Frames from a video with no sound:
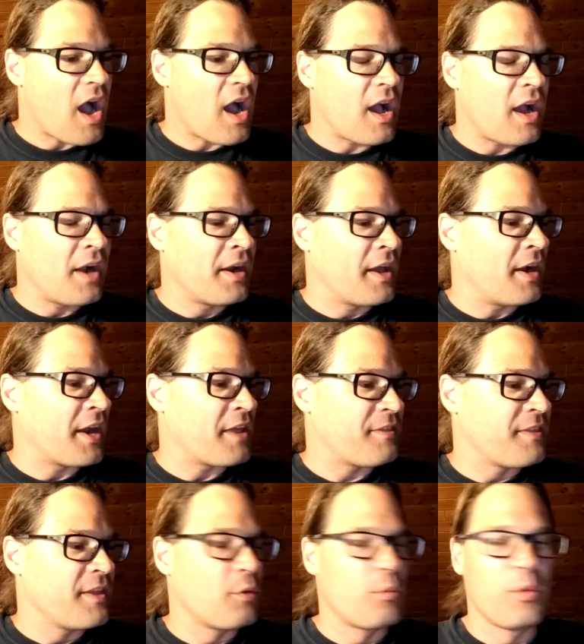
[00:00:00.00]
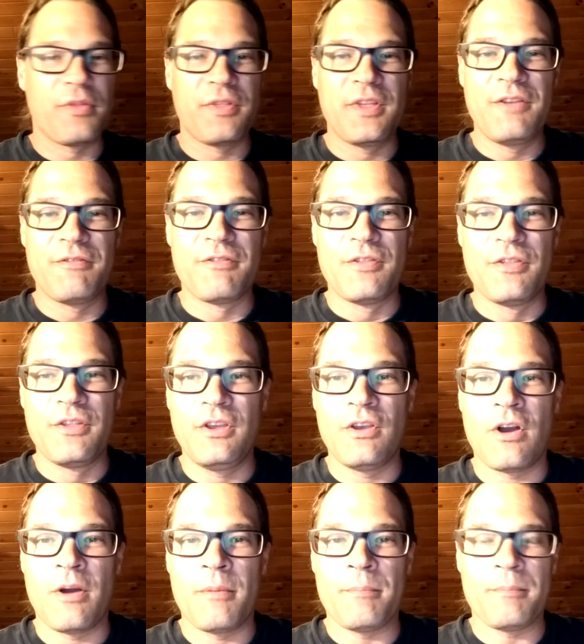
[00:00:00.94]
and I think with even
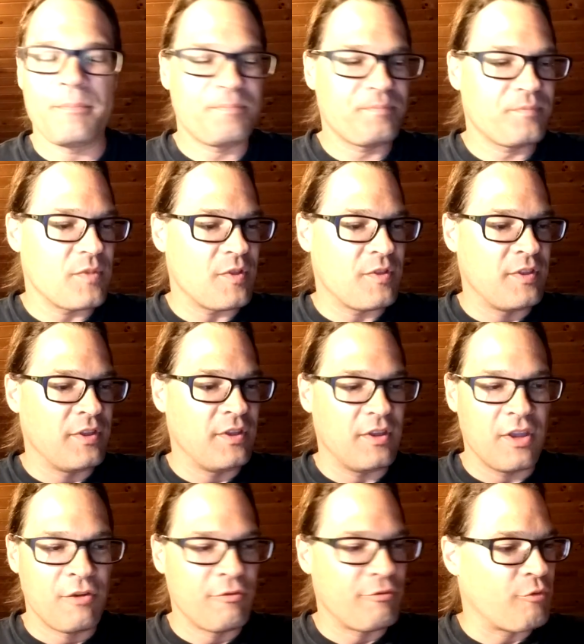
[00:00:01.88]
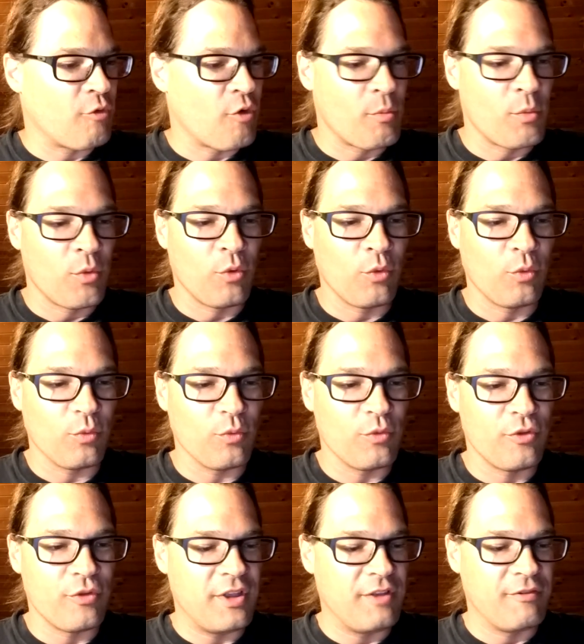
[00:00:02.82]
the informal,
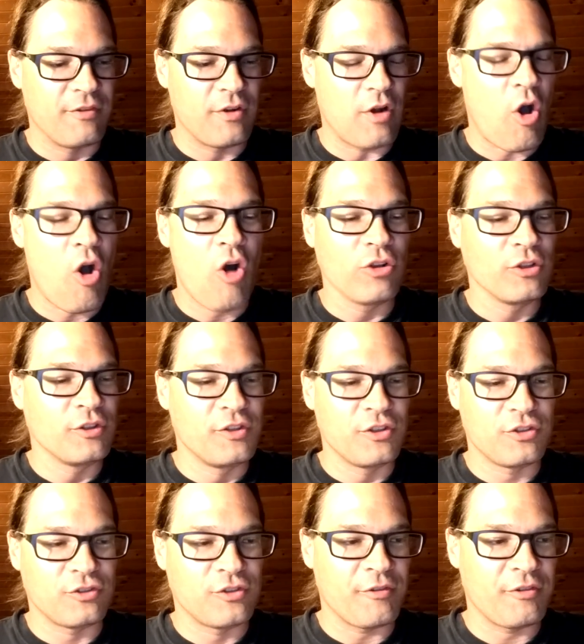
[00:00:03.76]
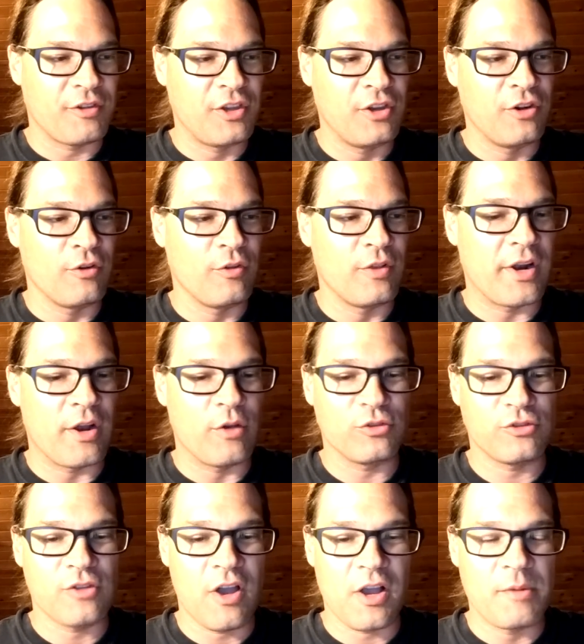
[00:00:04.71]
even all of this stuff here that I
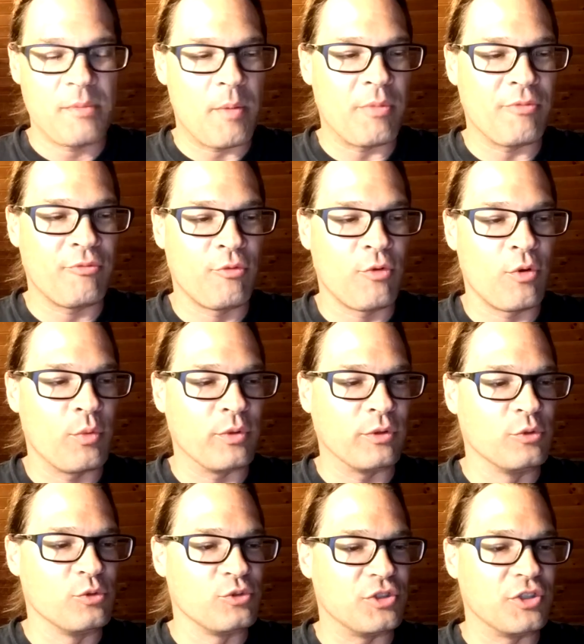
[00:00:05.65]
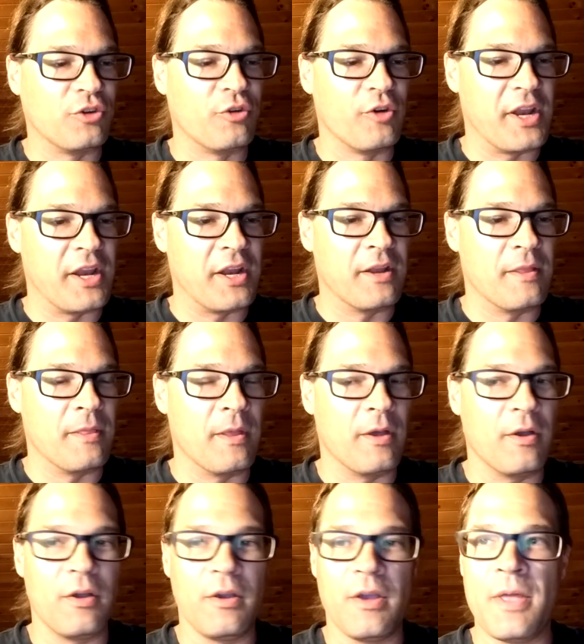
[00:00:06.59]
was talking about before with Lucy Green and
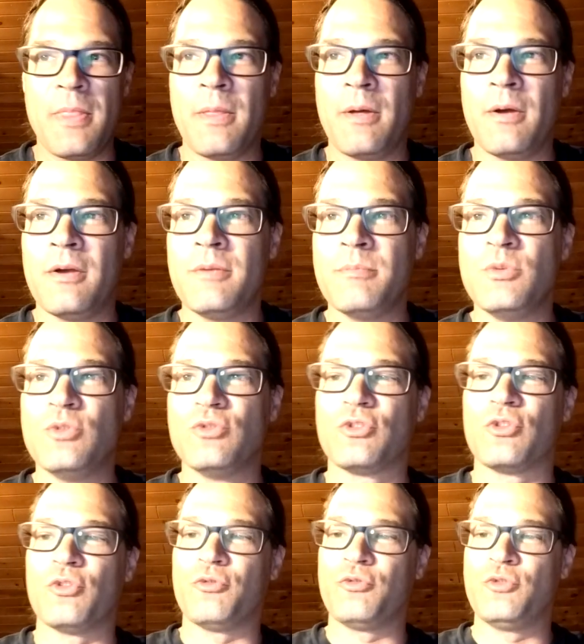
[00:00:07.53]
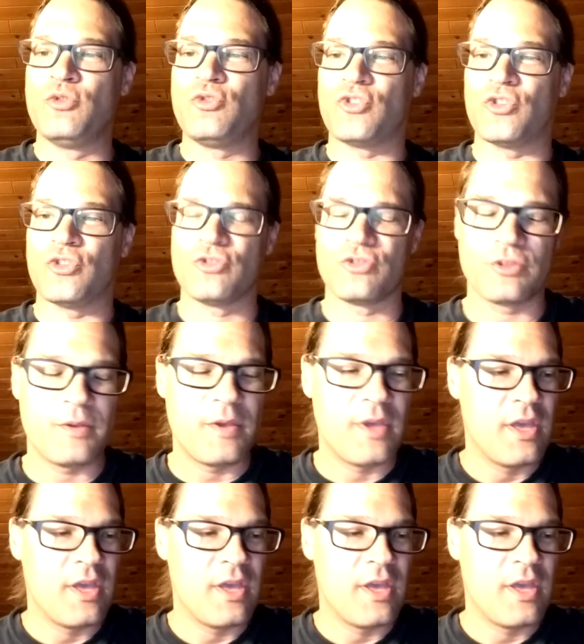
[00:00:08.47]
the musical futures.